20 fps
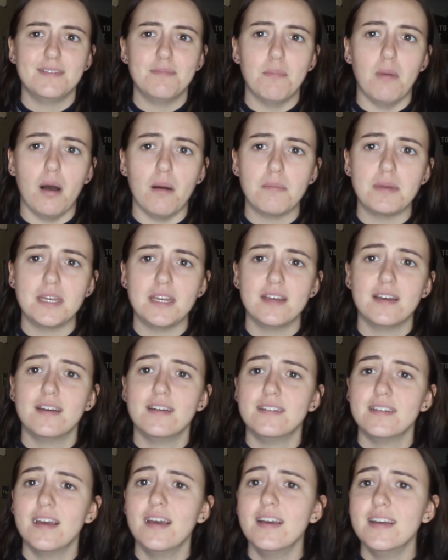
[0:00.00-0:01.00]
mommy,
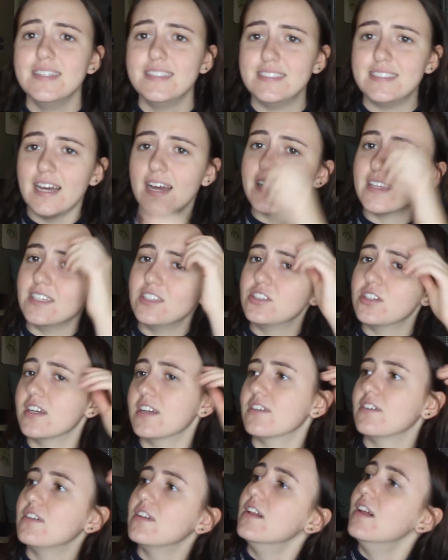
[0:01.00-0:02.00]
daddy
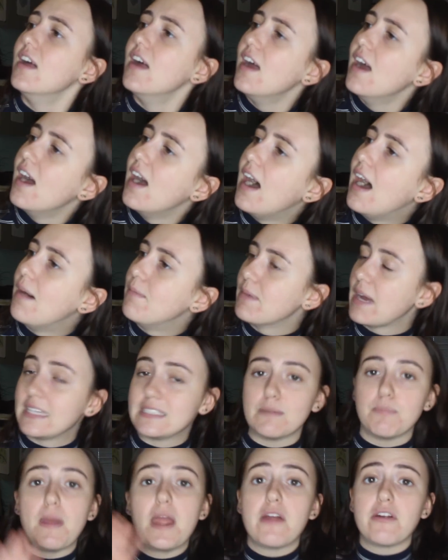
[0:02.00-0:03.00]
channel,
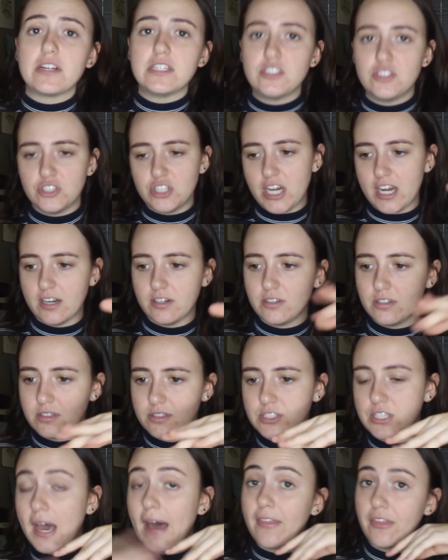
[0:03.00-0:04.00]
as a parent's
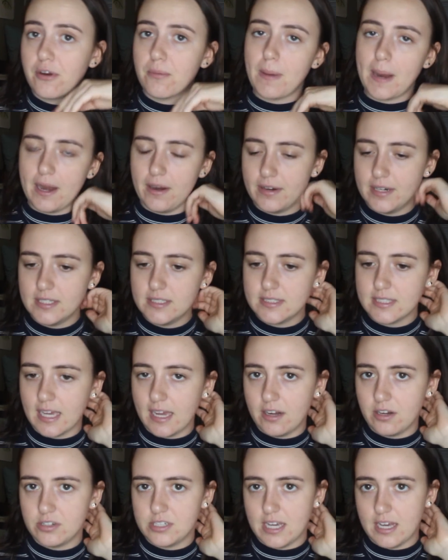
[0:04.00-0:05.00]
channel to other parents,
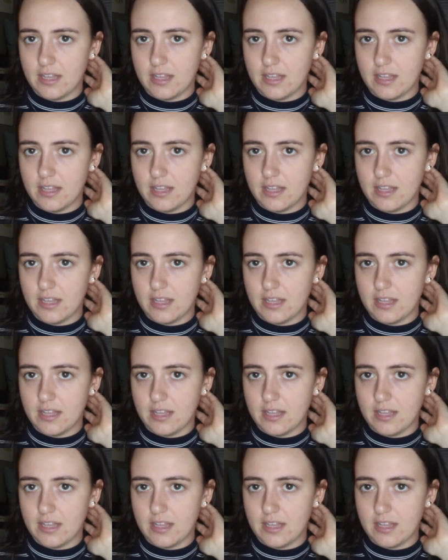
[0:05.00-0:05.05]
catered